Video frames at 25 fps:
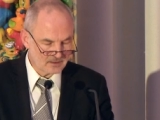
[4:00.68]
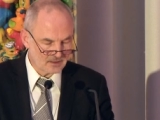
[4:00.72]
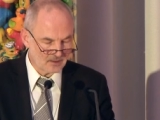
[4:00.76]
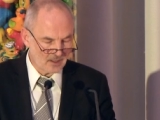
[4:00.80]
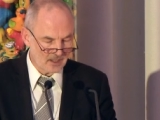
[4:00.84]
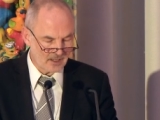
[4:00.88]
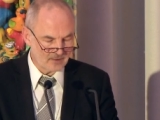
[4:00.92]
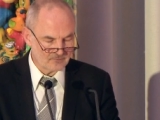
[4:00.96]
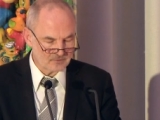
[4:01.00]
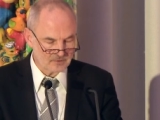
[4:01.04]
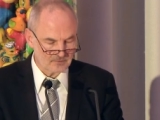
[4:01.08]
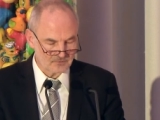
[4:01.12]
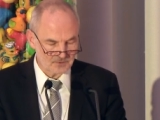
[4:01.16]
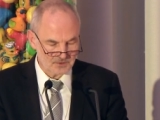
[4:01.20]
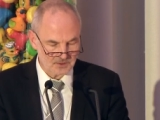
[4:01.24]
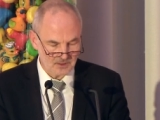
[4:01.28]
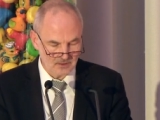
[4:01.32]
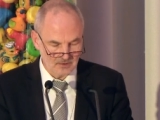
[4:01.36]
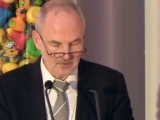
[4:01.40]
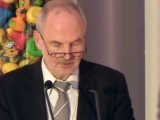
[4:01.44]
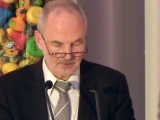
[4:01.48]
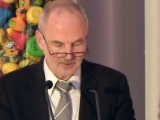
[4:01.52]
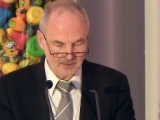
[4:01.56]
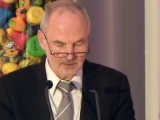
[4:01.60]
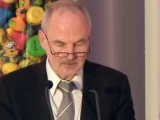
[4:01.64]
the lives of
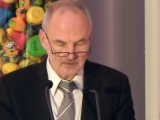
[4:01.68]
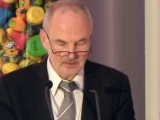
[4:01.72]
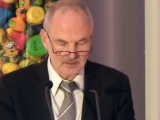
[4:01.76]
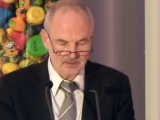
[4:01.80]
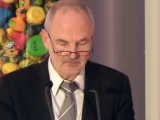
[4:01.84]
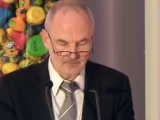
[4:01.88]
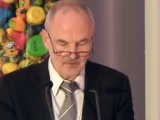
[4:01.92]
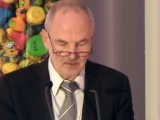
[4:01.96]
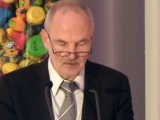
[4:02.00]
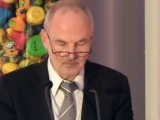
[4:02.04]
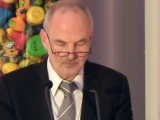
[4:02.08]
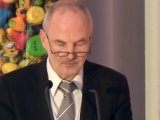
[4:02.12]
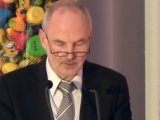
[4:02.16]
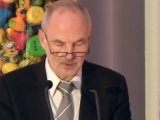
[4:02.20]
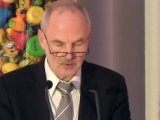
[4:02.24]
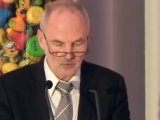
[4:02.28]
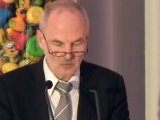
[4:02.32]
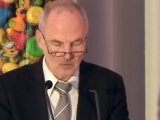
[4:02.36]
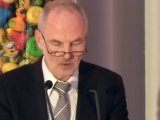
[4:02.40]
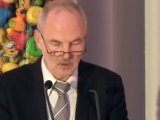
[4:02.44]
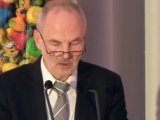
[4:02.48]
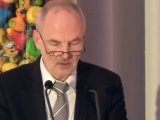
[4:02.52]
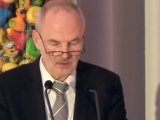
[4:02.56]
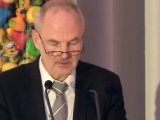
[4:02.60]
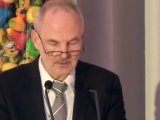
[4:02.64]
children in the developing
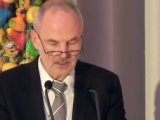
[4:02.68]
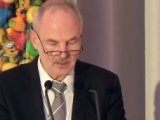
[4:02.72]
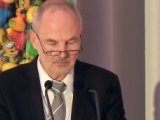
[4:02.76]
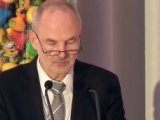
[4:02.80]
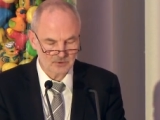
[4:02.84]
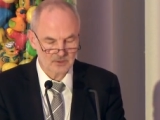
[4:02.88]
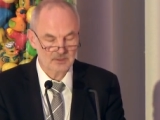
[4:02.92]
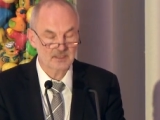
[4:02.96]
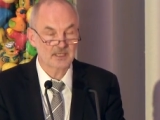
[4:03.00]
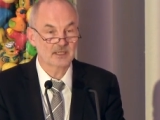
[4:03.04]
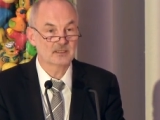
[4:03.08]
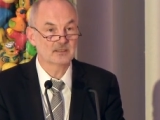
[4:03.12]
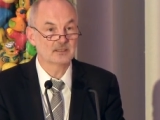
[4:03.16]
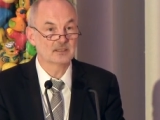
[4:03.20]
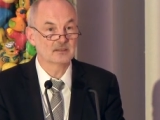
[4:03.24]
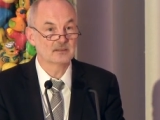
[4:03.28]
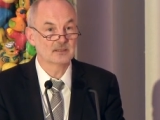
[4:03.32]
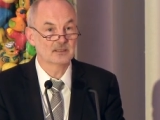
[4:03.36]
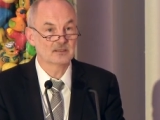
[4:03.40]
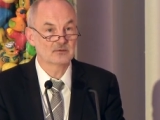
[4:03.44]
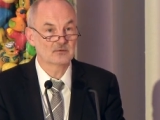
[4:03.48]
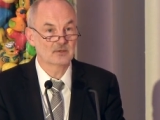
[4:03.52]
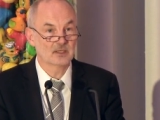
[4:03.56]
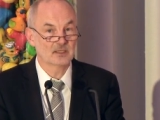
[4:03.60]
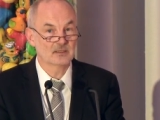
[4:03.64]
world and protecting
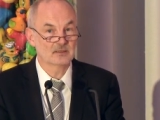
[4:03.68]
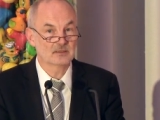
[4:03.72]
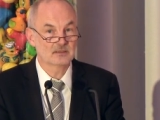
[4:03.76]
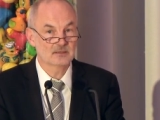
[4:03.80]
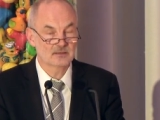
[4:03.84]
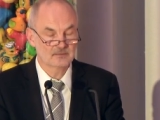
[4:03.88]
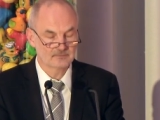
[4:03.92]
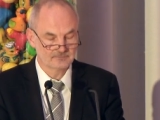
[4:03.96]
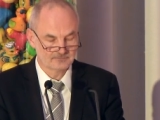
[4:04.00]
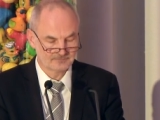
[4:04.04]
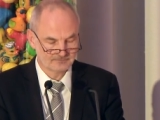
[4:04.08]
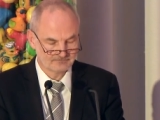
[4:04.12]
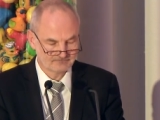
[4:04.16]
their rights.